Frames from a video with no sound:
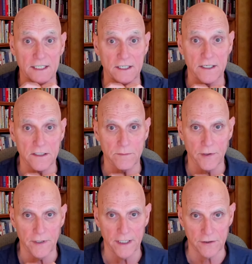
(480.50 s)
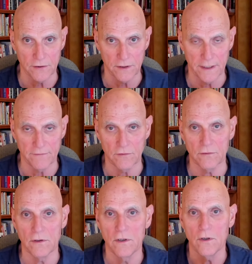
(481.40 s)
at an experiential
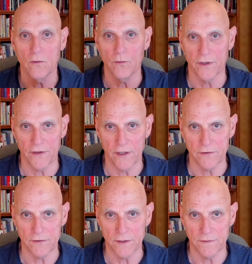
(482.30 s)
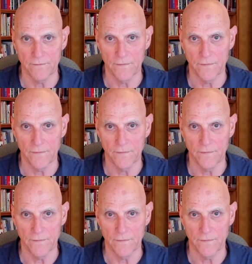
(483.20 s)
level with others,